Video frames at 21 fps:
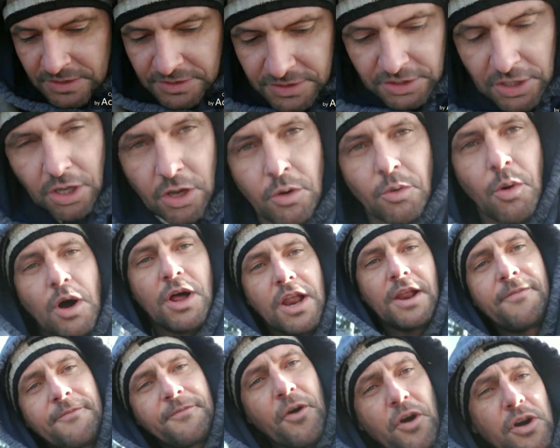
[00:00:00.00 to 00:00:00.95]
So what
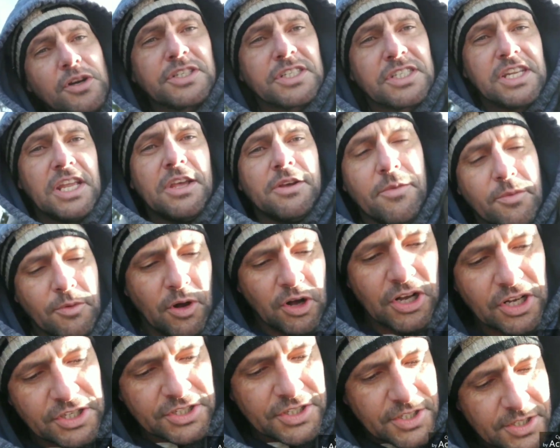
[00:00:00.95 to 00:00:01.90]
I first did
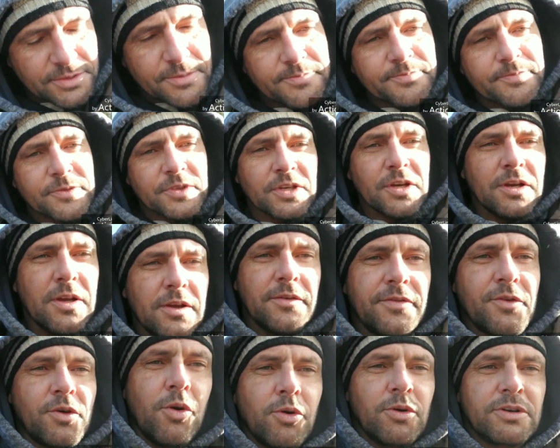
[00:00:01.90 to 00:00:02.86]
was,
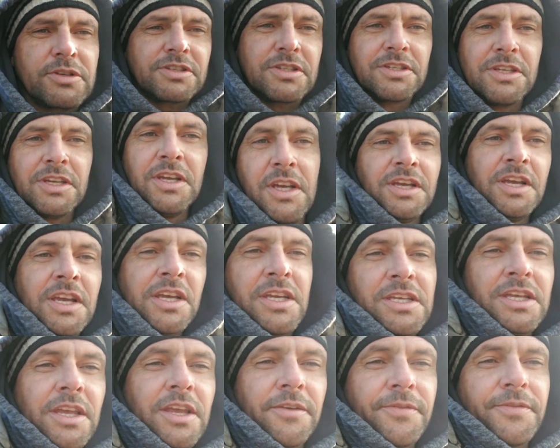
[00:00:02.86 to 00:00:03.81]
of course,
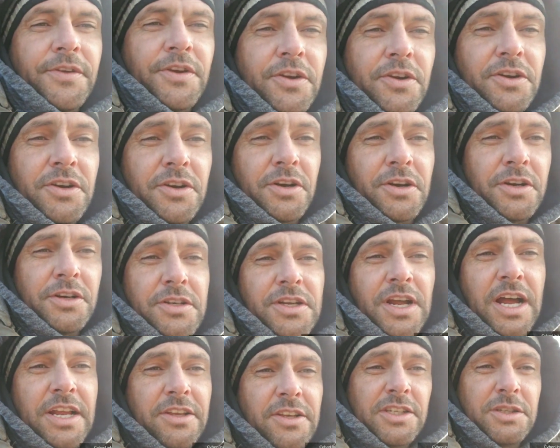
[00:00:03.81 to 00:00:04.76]
if you're
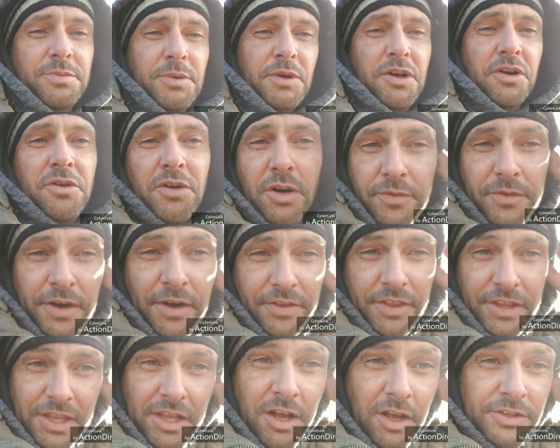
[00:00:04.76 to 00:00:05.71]
not used to being on a roof and
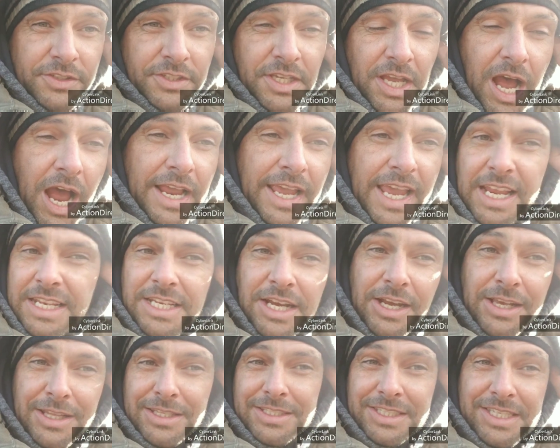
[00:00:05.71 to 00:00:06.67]
everything else, I can't
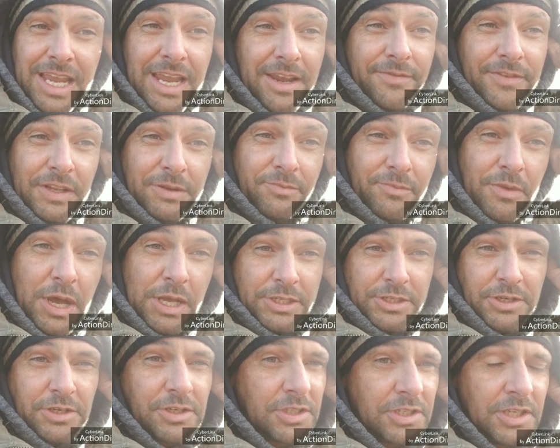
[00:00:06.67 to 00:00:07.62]
tell you the safety
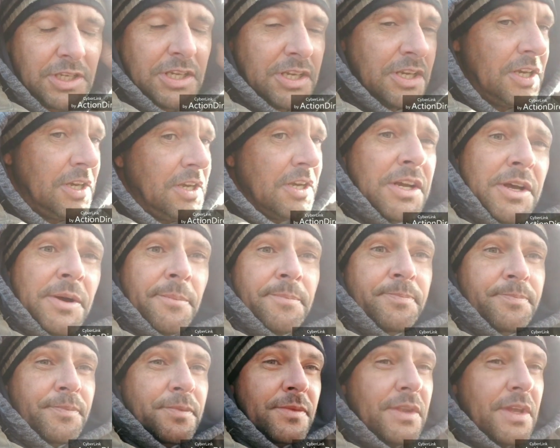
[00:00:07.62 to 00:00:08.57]
measures.
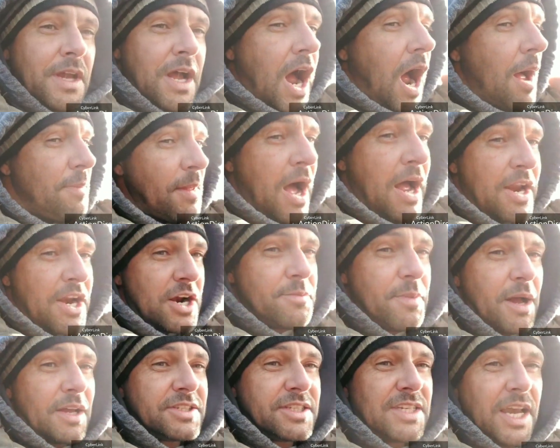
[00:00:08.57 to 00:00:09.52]
I'm not here
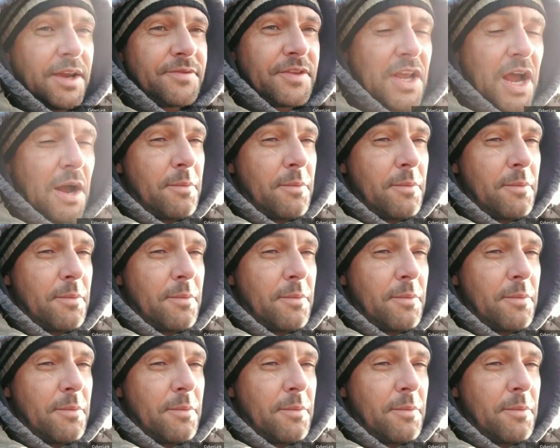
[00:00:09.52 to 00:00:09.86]
about safety.